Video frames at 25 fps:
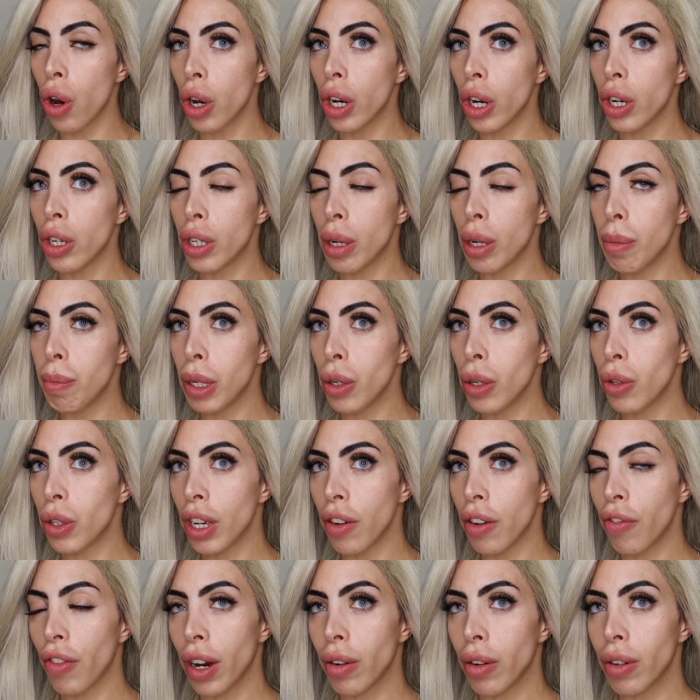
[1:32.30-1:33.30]
Huda
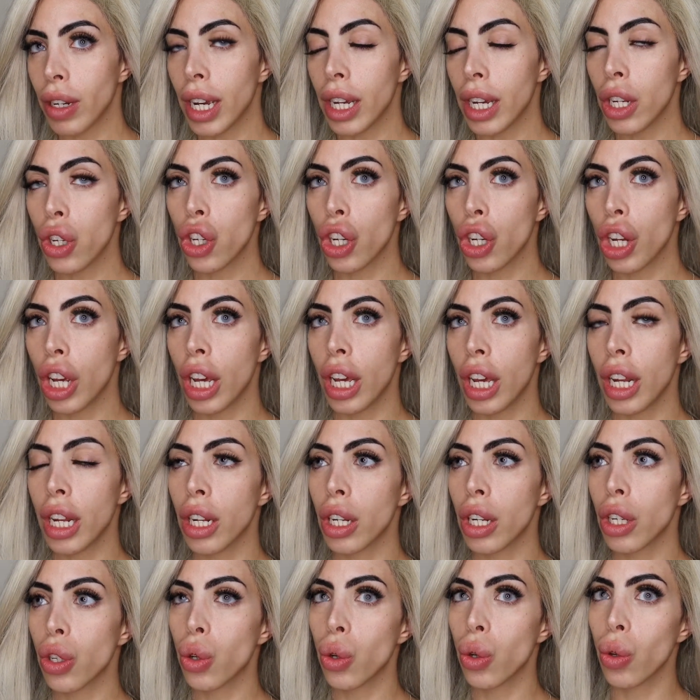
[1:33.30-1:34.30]
Beauty
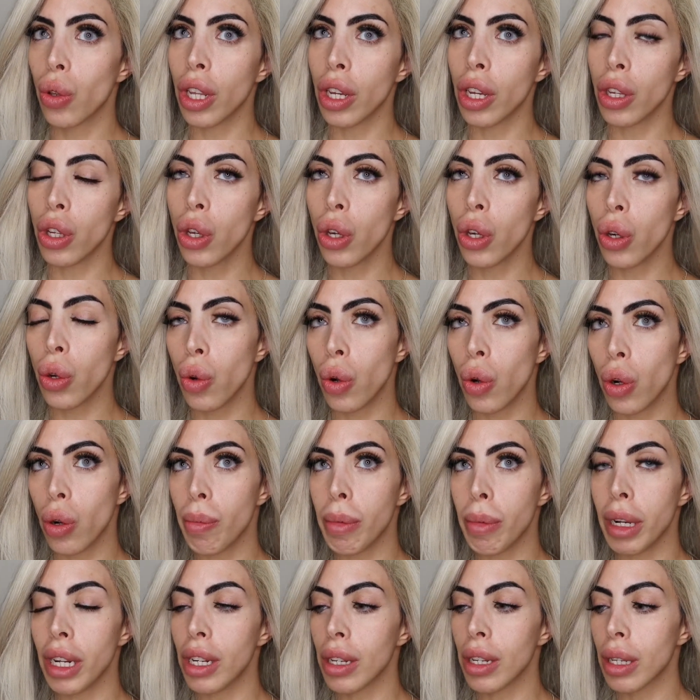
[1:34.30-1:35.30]
foundation to the new
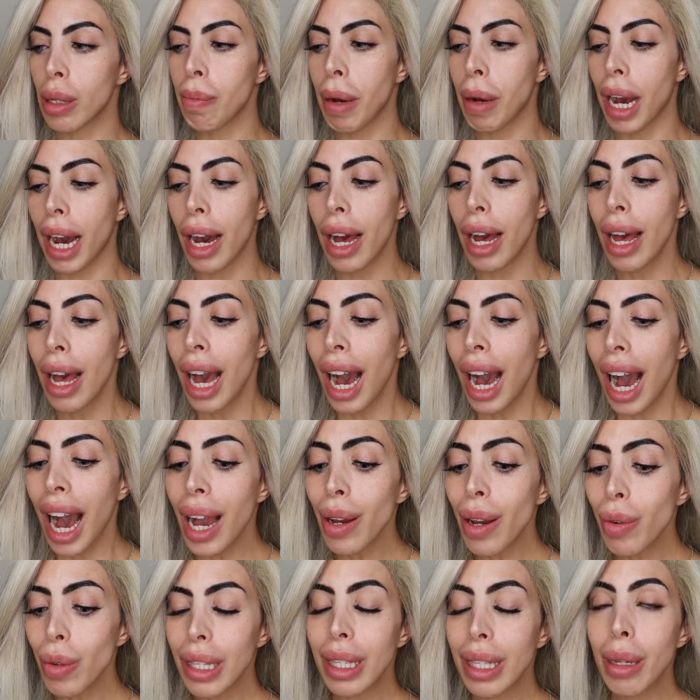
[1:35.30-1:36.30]
luminous matte,
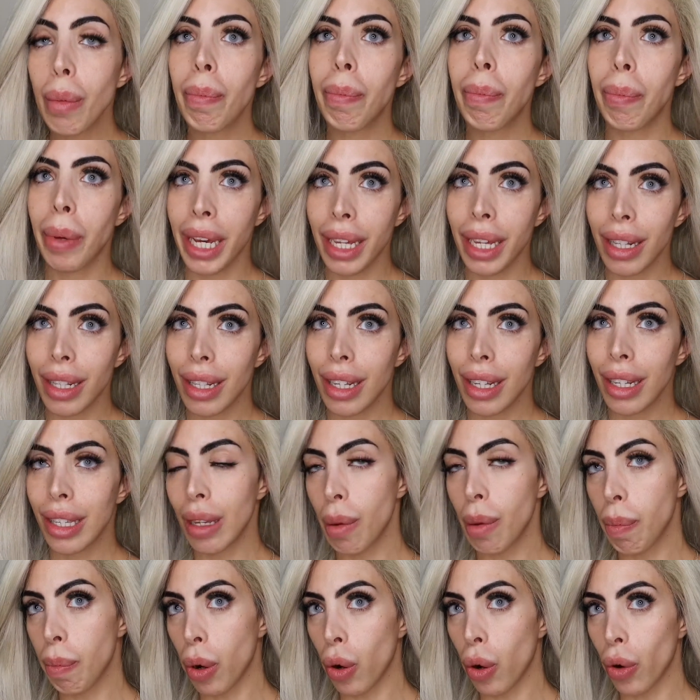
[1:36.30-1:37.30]
I was a bit
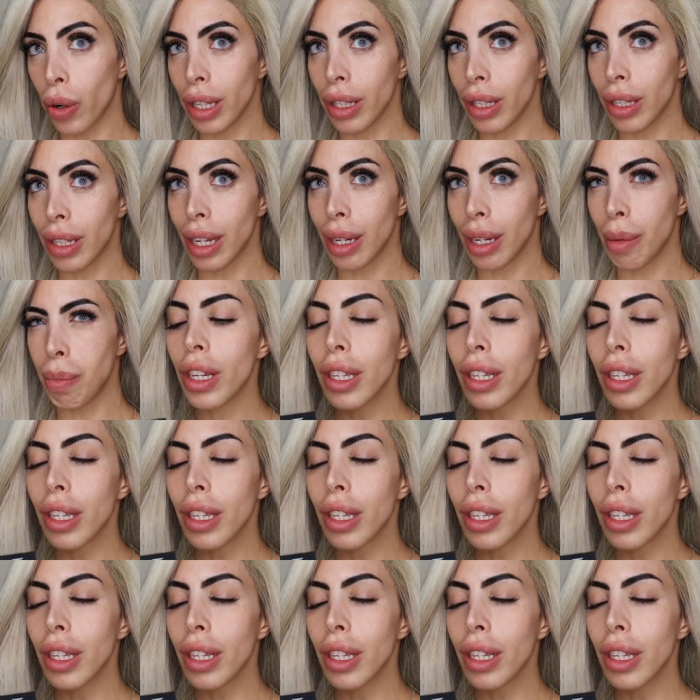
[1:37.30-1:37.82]
disappointed.